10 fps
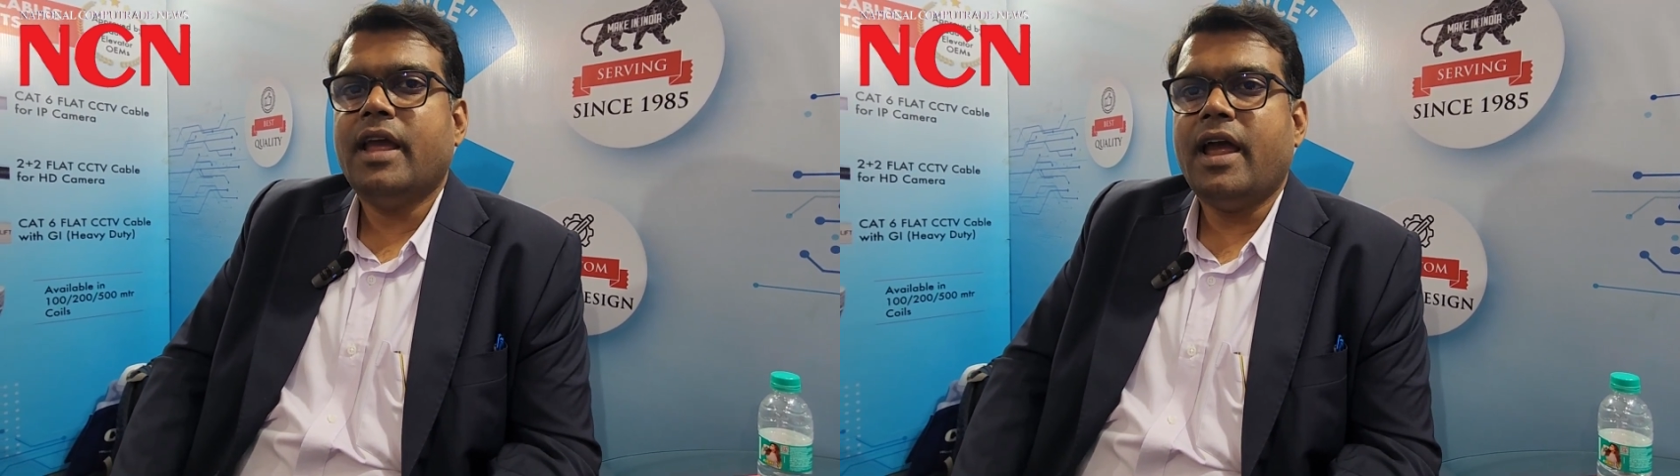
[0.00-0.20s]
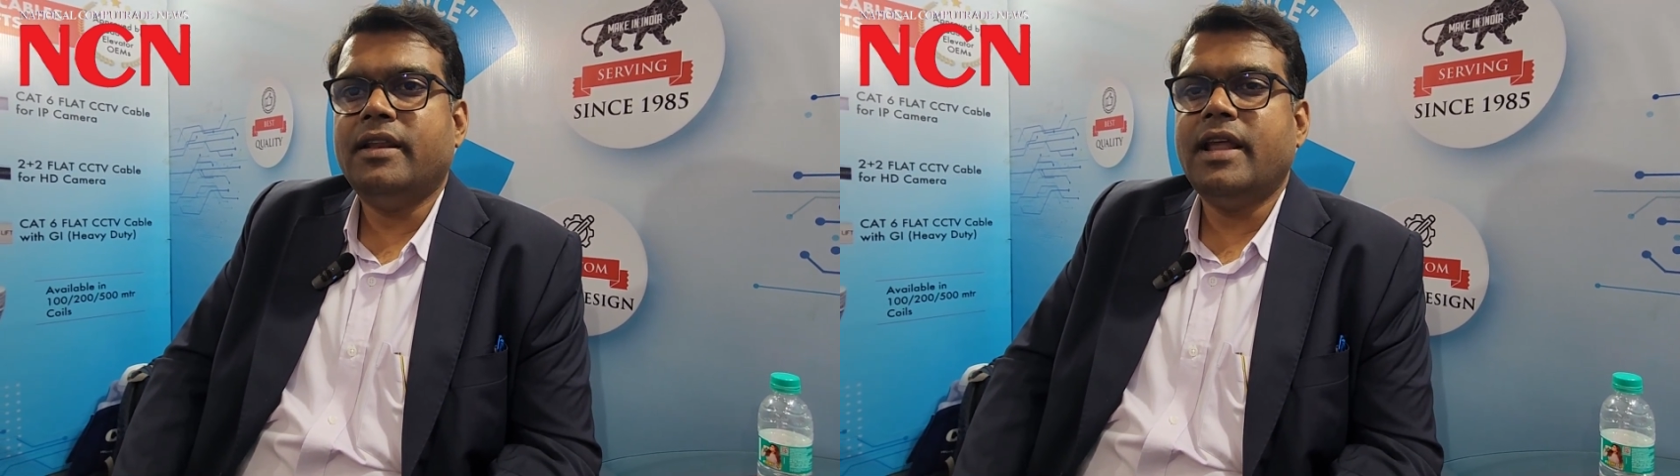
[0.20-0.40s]

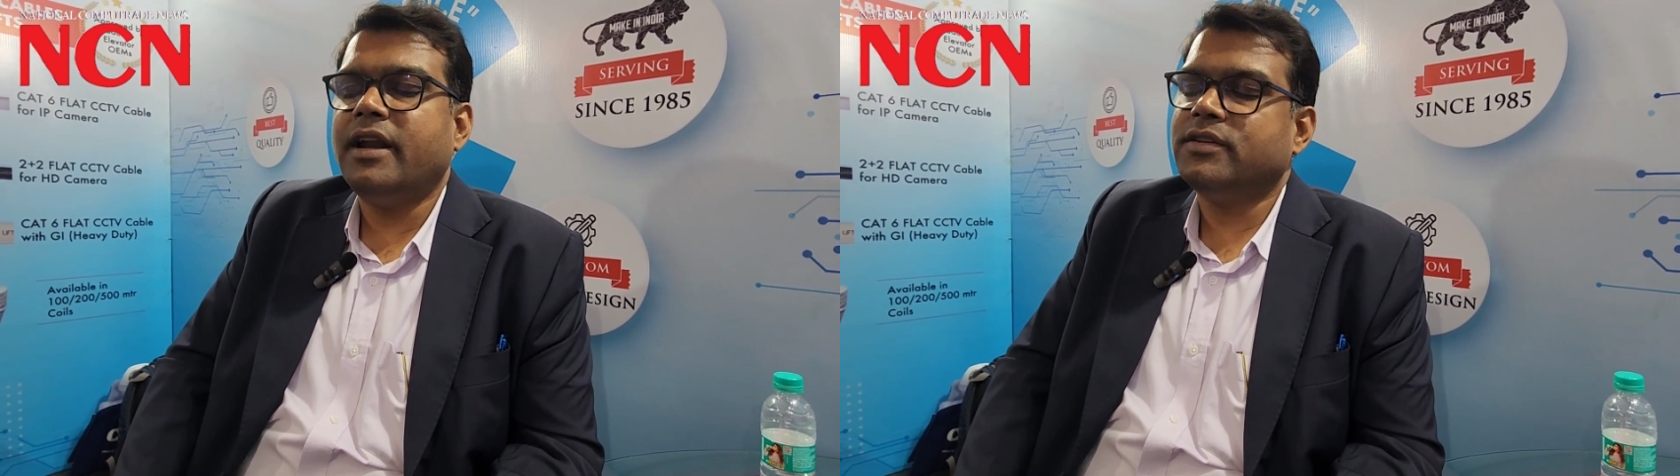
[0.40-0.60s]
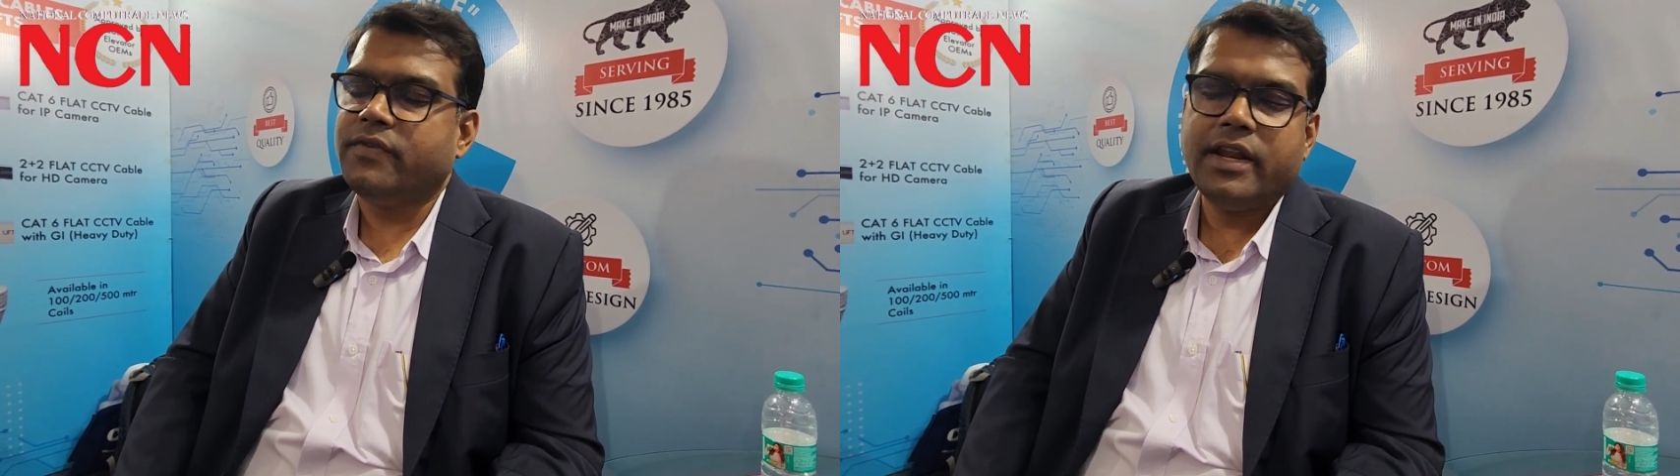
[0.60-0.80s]
and
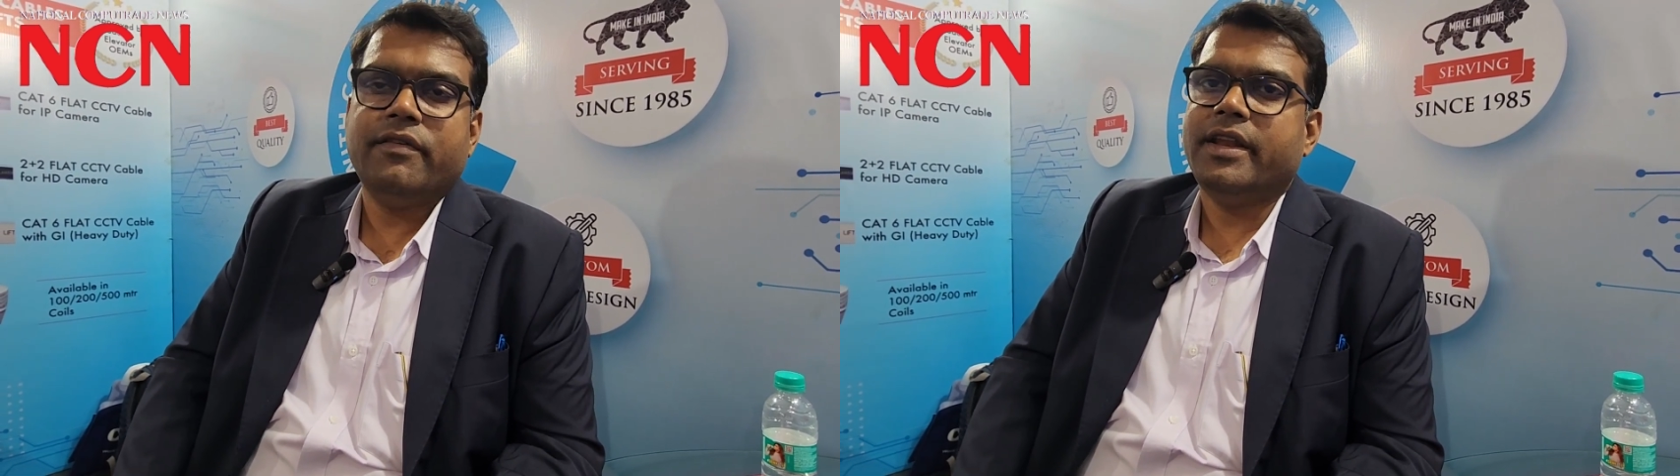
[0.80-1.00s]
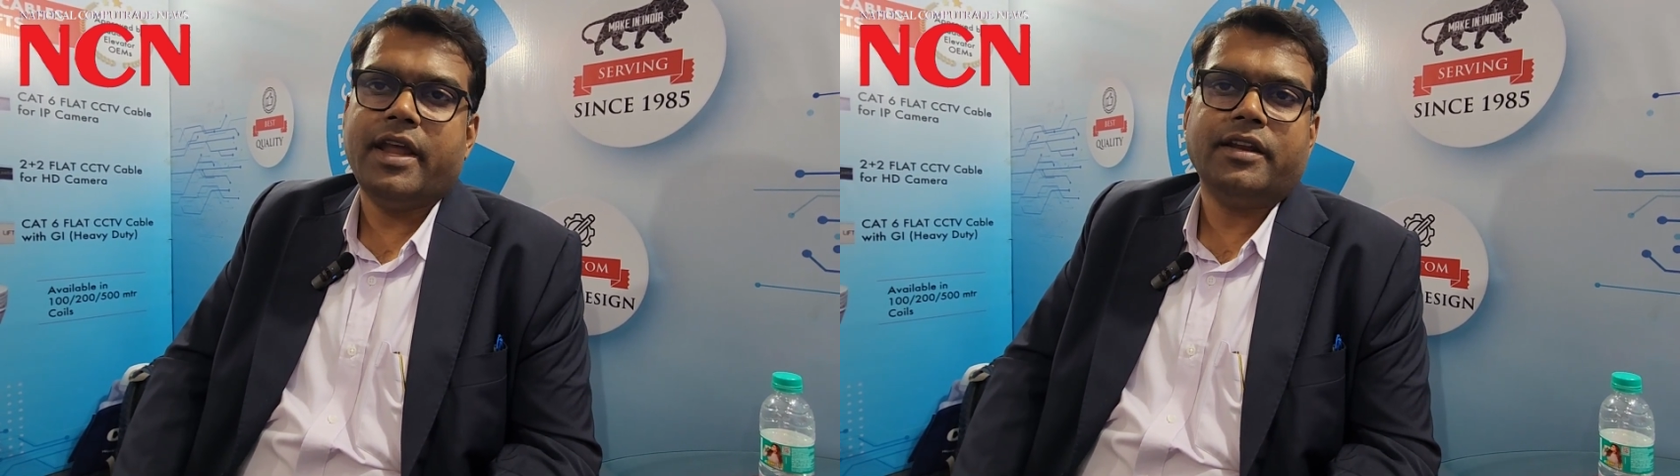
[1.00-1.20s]
that is
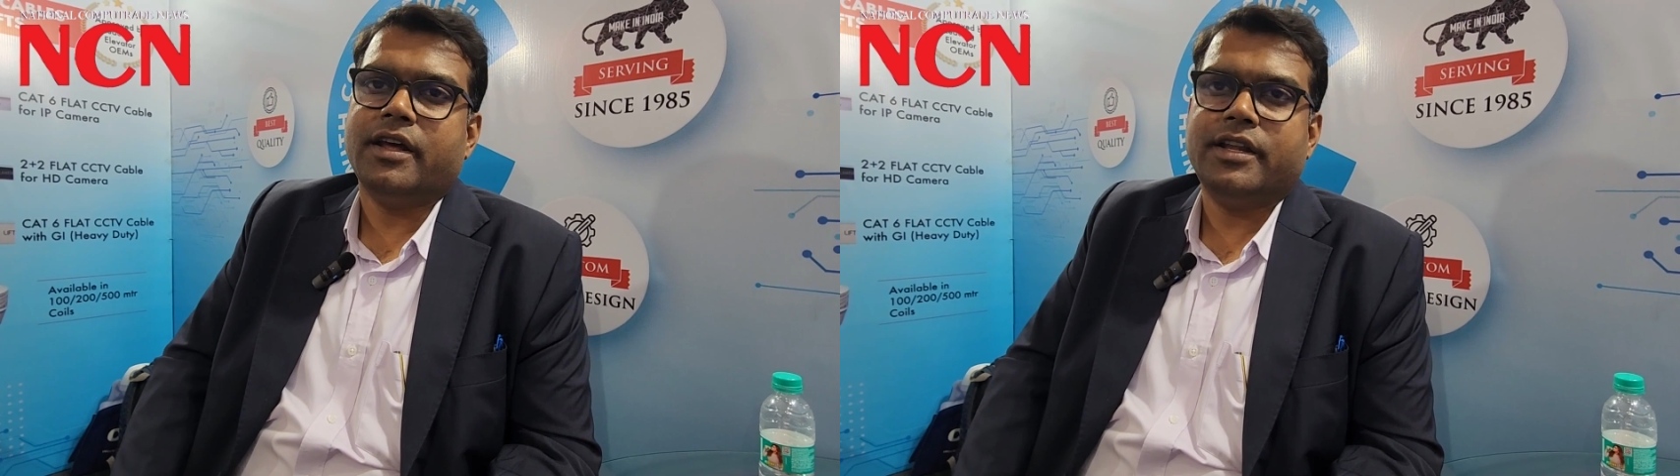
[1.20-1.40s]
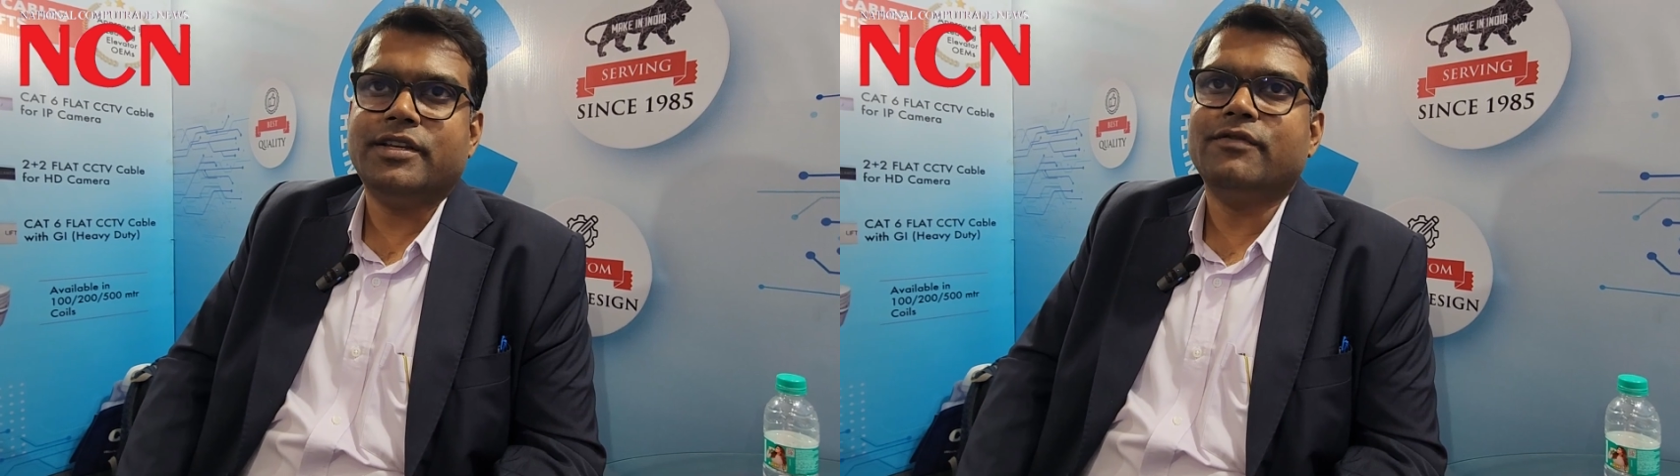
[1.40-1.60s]
very
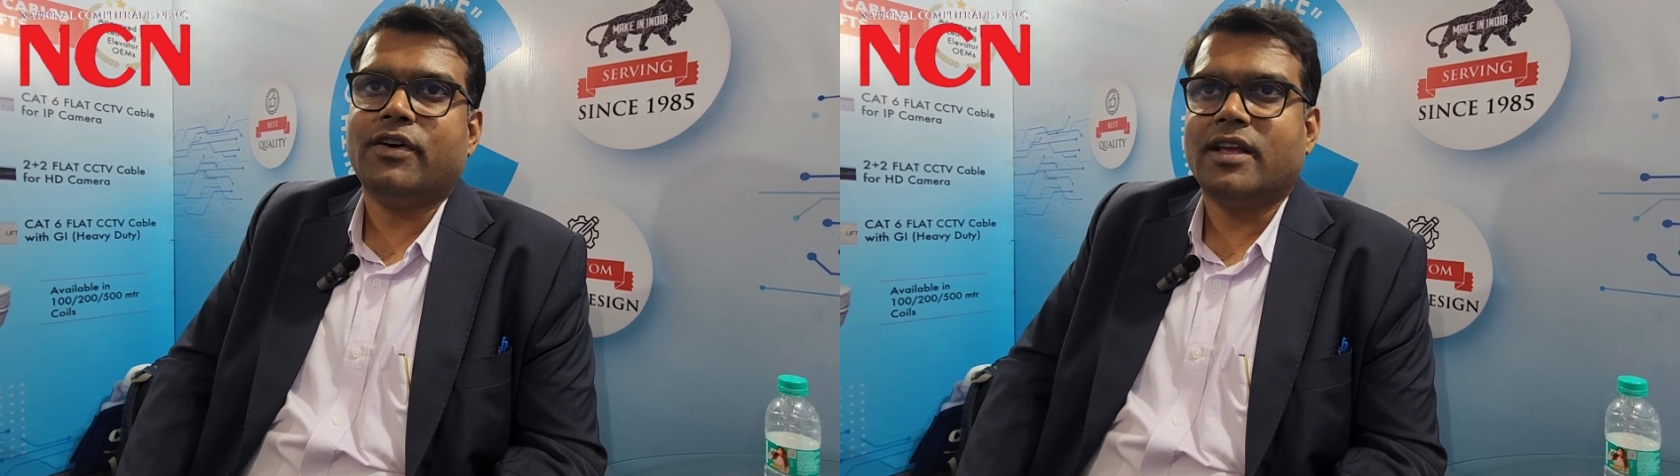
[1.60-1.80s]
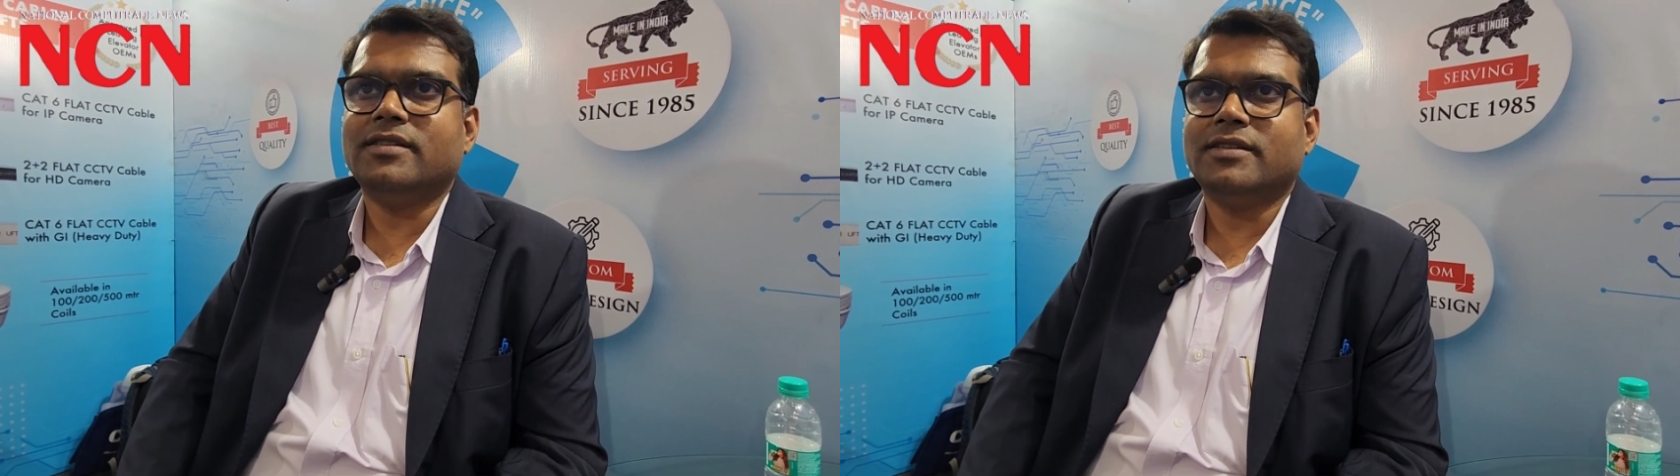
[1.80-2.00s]
encouraging
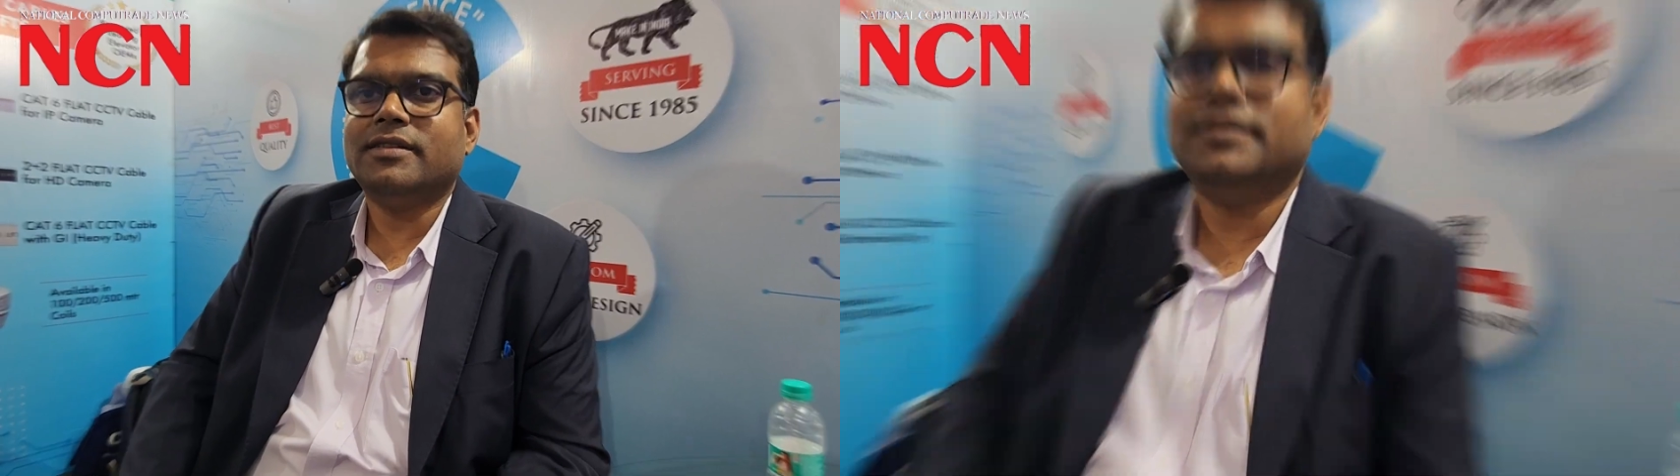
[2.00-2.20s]
for us.